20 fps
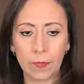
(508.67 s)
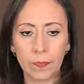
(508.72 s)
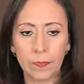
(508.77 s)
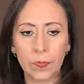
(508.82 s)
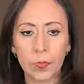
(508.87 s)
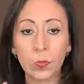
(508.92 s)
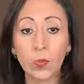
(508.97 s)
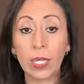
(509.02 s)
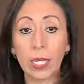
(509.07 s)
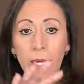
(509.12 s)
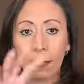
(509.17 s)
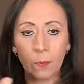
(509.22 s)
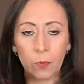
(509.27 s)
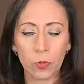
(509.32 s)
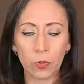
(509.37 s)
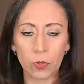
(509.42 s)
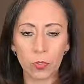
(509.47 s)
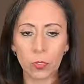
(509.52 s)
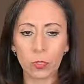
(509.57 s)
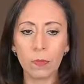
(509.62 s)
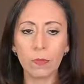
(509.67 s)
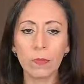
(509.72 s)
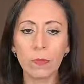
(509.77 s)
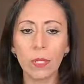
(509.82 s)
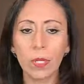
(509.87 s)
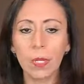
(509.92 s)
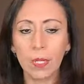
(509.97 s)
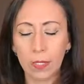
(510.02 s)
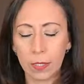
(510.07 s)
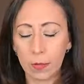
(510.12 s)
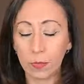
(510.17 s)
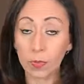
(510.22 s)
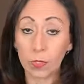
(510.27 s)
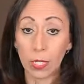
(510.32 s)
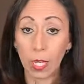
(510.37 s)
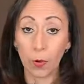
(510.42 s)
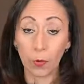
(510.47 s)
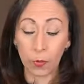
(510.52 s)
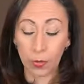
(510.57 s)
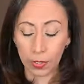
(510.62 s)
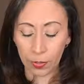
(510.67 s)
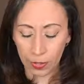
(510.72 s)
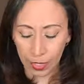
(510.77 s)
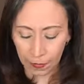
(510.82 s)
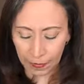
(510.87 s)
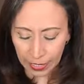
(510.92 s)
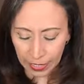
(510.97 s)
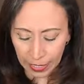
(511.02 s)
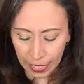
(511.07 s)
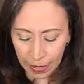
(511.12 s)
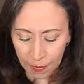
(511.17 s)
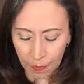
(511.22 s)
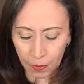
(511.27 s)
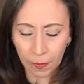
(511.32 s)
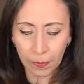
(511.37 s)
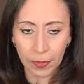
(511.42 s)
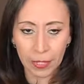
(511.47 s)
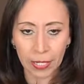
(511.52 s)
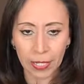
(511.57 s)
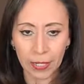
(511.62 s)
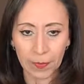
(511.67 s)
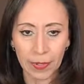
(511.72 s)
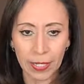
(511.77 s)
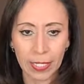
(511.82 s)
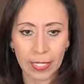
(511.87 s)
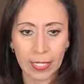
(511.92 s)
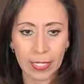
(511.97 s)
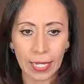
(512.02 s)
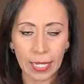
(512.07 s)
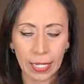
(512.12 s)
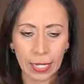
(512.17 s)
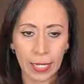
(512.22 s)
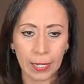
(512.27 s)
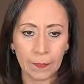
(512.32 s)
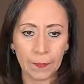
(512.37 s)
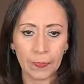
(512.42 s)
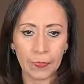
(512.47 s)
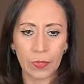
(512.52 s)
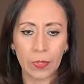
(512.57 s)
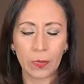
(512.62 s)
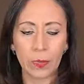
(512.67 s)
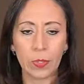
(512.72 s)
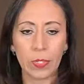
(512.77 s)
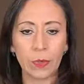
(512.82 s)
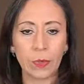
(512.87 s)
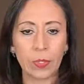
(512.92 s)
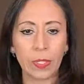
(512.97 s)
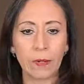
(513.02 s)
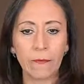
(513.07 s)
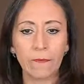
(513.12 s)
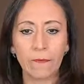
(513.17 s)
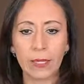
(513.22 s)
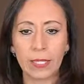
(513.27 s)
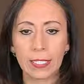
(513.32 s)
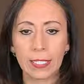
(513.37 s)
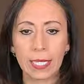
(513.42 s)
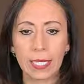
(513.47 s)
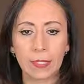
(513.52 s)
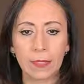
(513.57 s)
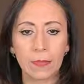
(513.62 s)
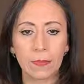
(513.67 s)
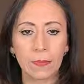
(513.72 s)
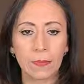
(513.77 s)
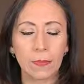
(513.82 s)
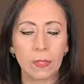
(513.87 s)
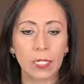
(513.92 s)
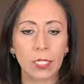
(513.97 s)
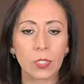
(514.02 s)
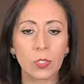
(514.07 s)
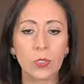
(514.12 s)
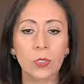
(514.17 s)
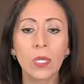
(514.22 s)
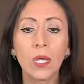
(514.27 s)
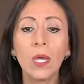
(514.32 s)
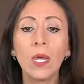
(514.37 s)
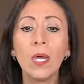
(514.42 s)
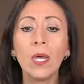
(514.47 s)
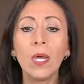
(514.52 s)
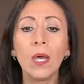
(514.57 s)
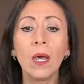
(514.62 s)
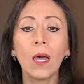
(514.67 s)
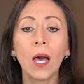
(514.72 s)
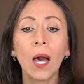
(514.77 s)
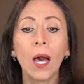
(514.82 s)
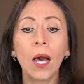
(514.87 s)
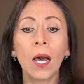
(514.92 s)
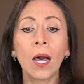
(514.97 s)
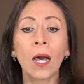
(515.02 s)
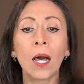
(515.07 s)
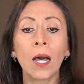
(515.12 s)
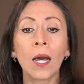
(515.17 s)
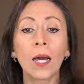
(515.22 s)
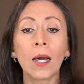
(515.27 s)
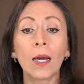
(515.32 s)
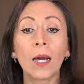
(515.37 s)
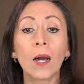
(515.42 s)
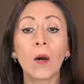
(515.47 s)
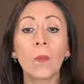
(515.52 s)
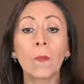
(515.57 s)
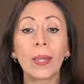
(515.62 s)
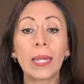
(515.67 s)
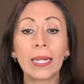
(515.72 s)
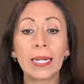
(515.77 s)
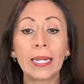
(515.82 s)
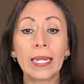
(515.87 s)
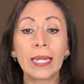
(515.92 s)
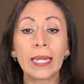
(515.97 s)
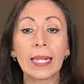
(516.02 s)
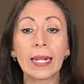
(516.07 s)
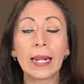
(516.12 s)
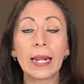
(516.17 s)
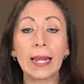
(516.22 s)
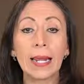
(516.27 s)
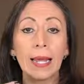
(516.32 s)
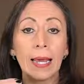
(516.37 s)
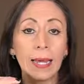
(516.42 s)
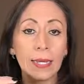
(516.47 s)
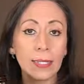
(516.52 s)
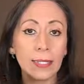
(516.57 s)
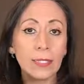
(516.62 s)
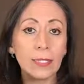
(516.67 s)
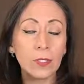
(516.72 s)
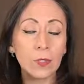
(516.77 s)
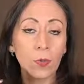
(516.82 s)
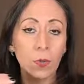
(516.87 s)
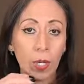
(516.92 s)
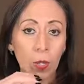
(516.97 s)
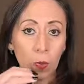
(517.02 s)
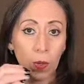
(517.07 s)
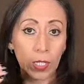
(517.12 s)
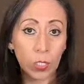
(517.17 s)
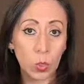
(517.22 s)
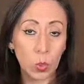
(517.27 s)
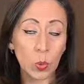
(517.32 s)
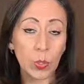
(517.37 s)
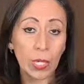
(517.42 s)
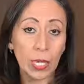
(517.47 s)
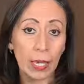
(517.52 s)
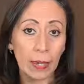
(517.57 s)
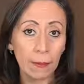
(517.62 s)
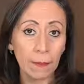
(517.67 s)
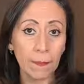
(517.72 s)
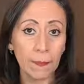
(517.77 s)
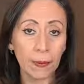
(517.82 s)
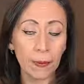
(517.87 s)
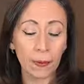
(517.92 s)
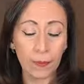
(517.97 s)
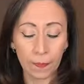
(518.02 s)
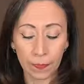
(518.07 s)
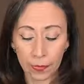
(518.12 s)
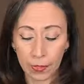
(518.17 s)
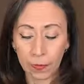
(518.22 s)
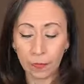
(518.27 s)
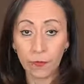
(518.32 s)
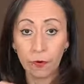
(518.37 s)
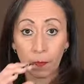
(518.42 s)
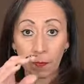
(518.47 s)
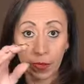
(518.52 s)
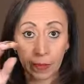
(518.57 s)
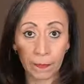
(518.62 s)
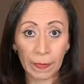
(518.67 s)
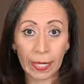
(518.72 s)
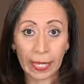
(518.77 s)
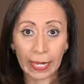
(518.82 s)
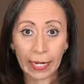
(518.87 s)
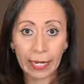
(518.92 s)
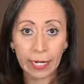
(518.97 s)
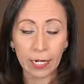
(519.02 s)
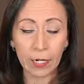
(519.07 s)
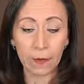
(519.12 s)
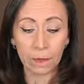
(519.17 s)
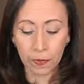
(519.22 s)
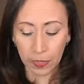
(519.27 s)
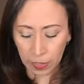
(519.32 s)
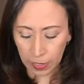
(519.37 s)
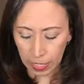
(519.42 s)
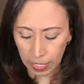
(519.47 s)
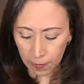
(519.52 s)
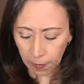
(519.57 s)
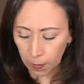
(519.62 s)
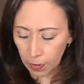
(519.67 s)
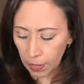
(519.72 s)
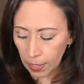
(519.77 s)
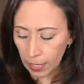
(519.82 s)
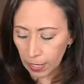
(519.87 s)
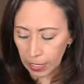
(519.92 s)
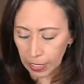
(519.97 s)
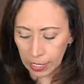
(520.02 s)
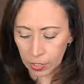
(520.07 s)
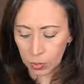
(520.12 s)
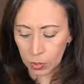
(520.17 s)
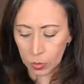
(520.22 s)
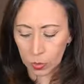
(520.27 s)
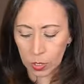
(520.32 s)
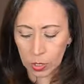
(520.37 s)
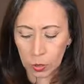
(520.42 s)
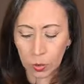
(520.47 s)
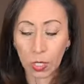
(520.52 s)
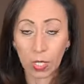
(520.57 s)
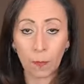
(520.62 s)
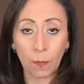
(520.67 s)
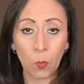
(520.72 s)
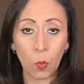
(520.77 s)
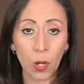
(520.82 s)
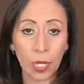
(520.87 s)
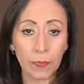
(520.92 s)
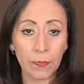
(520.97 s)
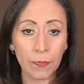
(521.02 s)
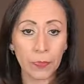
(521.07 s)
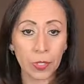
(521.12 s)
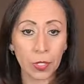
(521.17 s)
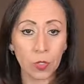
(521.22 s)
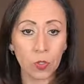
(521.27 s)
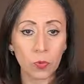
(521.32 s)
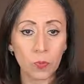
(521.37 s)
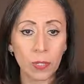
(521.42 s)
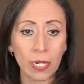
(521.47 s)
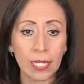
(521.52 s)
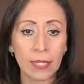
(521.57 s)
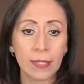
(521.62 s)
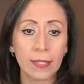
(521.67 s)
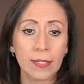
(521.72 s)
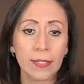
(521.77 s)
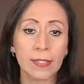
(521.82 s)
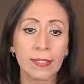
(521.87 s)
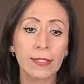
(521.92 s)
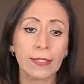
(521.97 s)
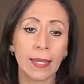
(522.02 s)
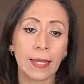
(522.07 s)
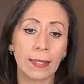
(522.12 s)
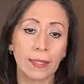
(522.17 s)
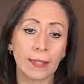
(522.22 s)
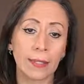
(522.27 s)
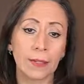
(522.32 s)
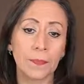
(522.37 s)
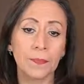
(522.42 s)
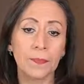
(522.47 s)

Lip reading: we have more room. But now we don't have the table, but anyways, we will fix that very soon. How many lines do I want to keep from the beginning of the table? And I just want to keep one, close parenthesis, enter.